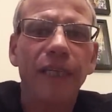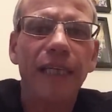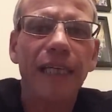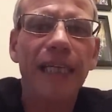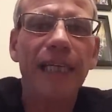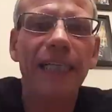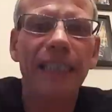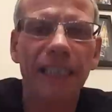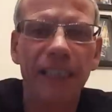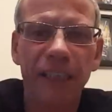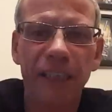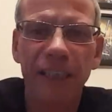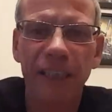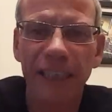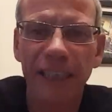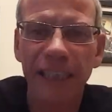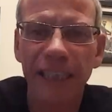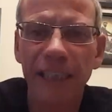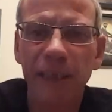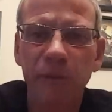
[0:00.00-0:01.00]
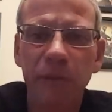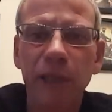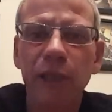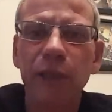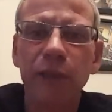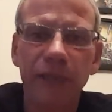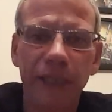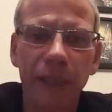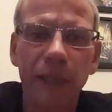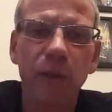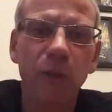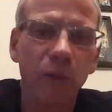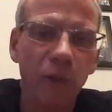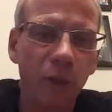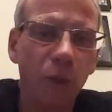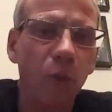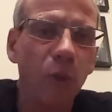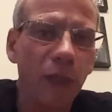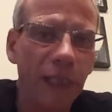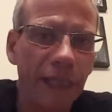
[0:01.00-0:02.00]
is as yes we do it
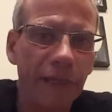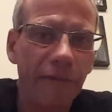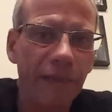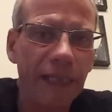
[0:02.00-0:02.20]
all year